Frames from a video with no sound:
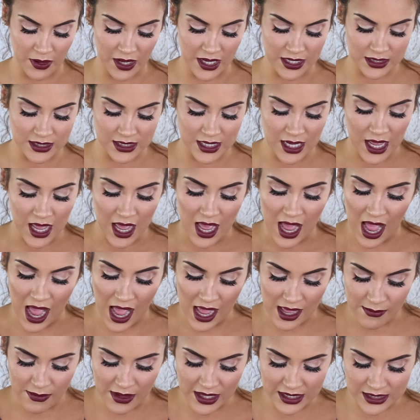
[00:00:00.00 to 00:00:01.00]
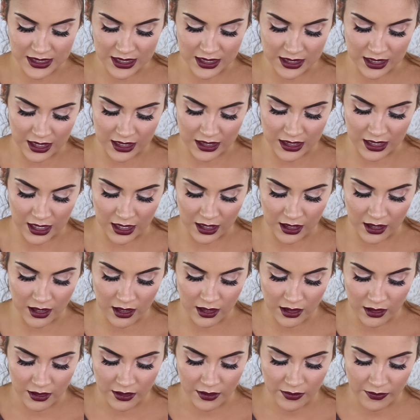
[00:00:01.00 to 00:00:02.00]
But I basically
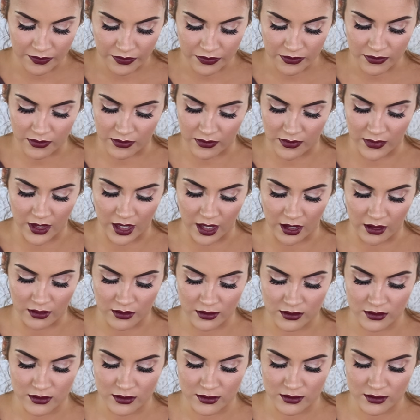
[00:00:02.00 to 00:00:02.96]
think, no,